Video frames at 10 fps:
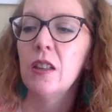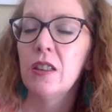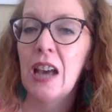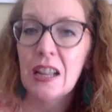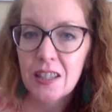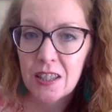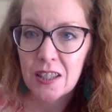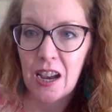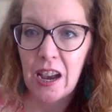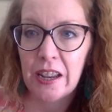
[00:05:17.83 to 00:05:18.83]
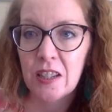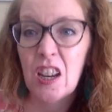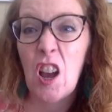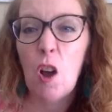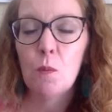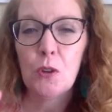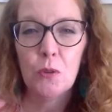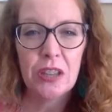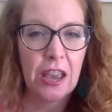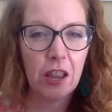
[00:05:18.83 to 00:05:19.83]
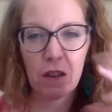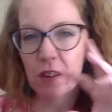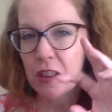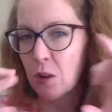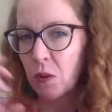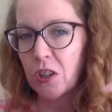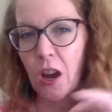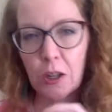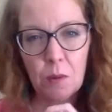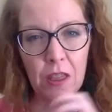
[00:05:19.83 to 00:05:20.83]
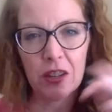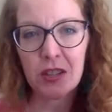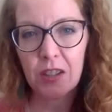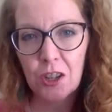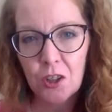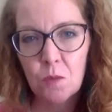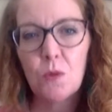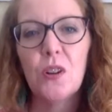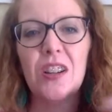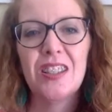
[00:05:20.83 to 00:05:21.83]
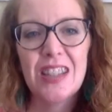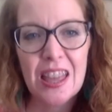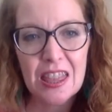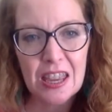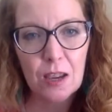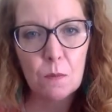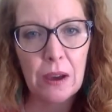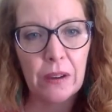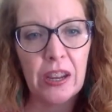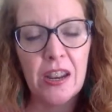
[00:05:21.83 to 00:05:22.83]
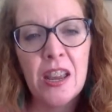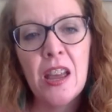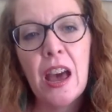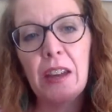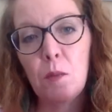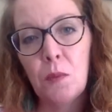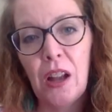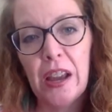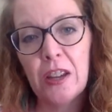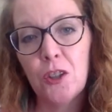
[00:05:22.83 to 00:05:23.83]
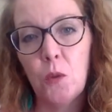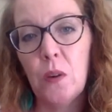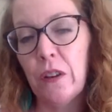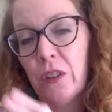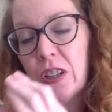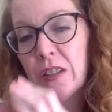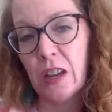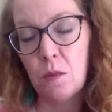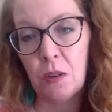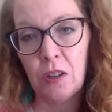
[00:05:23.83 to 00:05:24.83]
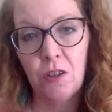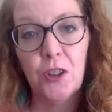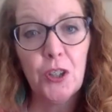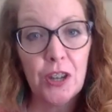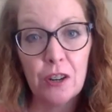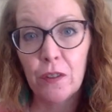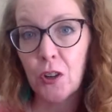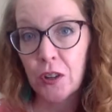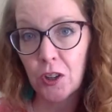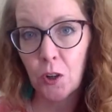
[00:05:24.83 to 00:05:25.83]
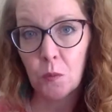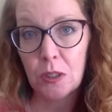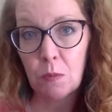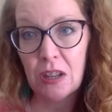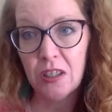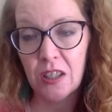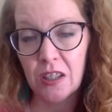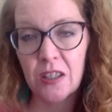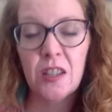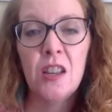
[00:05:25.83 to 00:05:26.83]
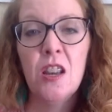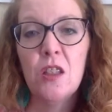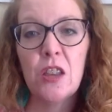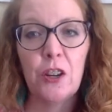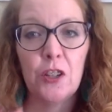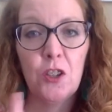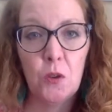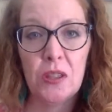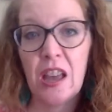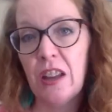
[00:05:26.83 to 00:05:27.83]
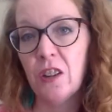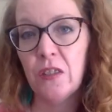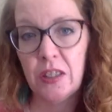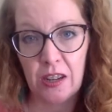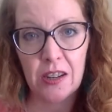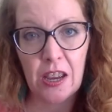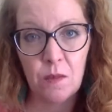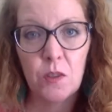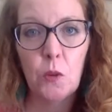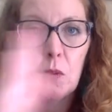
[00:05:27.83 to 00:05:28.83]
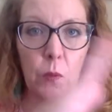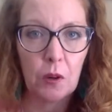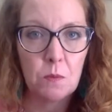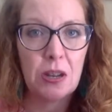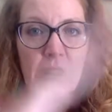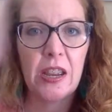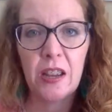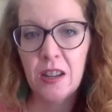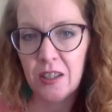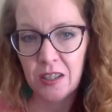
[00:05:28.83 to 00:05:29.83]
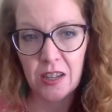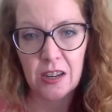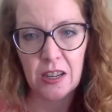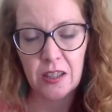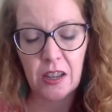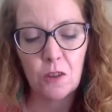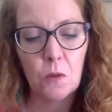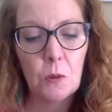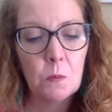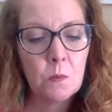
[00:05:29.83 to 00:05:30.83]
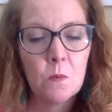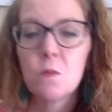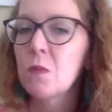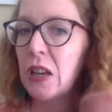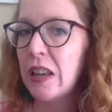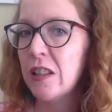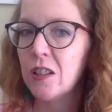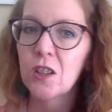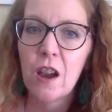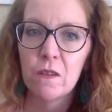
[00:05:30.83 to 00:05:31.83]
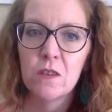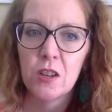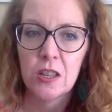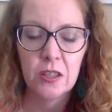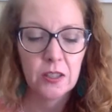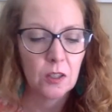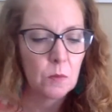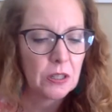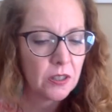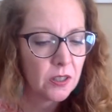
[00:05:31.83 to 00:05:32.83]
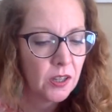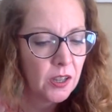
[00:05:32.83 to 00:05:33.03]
That's designed to help you take everything we talked about on the discussion boards, think about it, and apply it to whatever assignment, your creative or critical responses, that are due at the end of Sunday. So we work Monday to Sunday schedule. Again, this is covered in the syllabus.